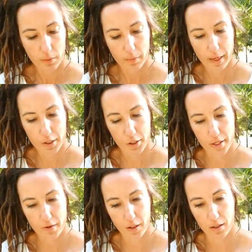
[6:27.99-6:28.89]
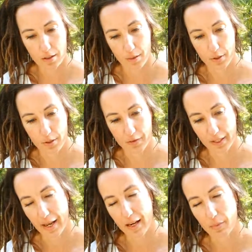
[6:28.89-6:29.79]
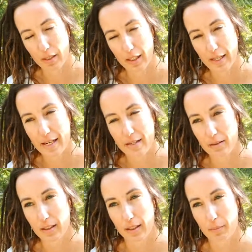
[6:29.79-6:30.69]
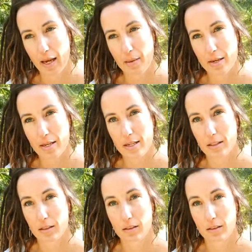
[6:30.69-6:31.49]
Make sure you've got some sort of accountability, like maybe